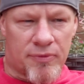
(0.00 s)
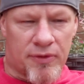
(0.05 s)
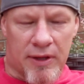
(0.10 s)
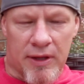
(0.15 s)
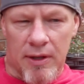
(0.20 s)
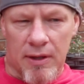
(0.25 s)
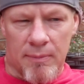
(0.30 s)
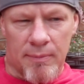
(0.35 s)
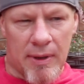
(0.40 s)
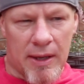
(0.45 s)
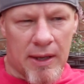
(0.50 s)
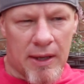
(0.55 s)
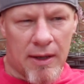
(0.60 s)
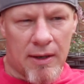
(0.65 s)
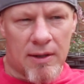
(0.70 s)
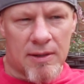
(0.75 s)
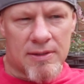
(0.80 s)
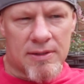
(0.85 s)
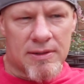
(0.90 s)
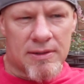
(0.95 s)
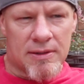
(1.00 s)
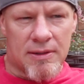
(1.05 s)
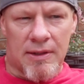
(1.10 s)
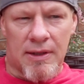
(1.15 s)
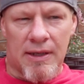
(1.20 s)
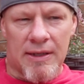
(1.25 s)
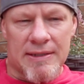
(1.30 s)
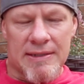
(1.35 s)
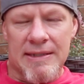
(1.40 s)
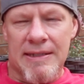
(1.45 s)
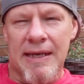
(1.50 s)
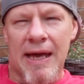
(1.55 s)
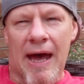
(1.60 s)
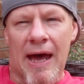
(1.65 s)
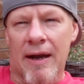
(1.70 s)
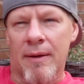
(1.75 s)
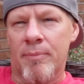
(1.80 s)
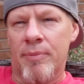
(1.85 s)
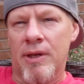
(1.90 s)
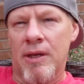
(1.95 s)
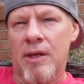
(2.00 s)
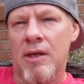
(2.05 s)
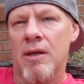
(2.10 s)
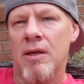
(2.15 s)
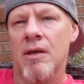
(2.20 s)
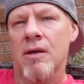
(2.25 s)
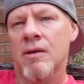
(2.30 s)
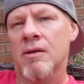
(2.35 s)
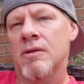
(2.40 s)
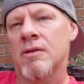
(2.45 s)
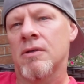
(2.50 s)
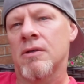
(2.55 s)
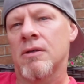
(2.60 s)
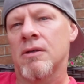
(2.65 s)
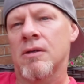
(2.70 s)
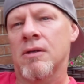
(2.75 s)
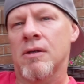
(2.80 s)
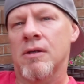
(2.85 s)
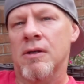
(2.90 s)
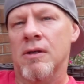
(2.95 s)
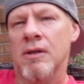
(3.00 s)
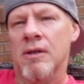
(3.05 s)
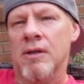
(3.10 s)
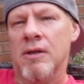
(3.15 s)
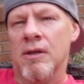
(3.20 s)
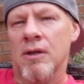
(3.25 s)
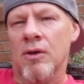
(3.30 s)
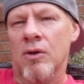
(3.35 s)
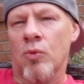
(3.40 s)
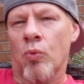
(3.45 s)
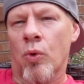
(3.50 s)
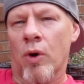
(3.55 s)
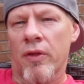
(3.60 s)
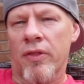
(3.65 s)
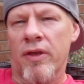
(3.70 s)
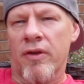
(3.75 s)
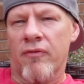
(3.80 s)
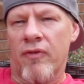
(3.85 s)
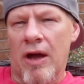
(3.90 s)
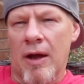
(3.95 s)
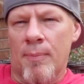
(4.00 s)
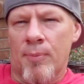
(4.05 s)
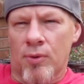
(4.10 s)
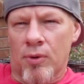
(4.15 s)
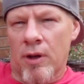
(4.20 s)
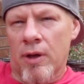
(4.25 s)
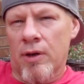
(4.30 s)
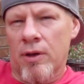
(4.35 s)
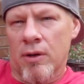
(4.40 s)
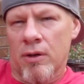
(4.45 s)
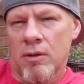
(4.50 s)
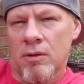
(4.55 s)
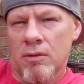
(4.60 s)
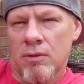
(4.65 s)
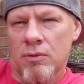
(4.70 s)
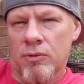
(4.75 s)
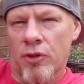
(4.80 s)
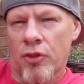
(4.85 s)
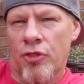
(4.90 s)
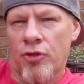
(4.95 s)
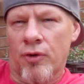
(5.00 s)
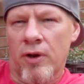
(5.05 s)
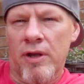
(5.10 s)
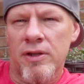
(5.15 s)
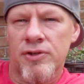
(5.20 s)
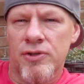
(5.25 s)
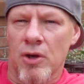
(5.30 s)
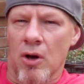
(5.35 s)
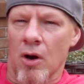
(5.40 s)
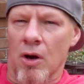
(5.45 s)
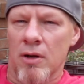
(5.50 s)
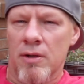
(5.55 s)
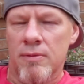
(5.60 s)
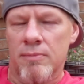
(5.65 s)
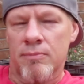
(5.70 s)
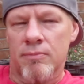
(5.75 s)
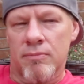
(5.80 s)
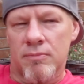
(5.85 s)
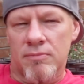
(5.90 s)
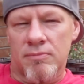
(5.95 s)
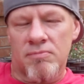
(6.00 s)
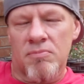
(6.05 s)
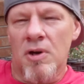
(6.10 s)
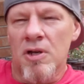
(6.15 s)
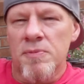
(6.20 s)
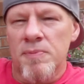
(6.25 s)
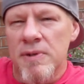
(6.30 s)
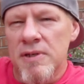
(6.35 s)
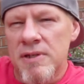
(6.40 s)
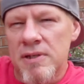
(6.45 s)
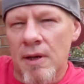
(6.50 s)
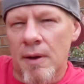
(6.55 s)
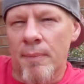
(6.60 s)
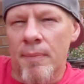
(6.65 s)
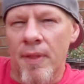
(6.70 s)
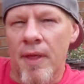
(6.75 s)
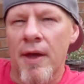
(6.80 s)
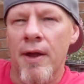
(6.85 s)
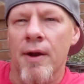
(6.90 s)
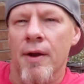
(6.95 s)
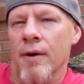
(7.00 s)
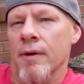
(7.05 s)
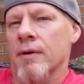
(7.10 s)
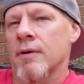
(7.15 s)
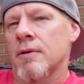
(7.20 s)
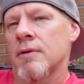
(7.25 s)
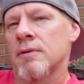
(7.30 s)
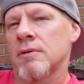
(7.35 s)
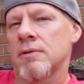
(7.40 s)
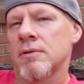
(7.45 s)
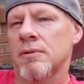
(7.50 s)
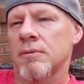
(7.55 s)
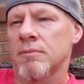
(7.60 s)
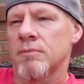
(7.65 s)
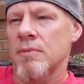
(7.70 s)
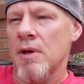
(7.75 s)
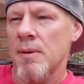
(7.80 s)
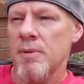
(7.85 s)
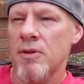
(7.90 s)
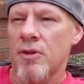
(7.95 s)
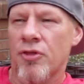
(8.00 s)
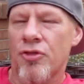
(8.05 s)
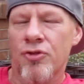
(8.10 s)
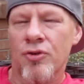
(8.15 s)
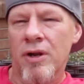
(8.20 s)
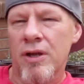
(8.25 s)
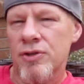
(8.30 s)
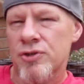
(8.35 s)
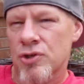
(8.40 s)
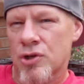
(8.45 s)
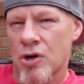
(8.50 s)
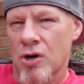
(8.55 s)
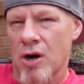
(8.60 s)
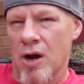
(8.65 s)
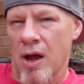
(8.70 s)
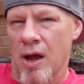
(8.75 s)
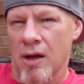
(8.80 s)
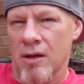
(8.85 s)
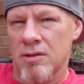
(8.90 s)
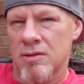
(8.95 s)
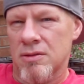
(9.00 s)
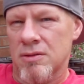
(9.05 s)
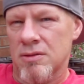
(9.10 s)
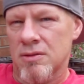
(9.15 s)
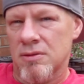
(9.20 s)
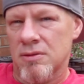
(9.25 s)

thinking, man, it's got to be where the evaporator, the threads are. It must be something there. Maybe the threads are cracked.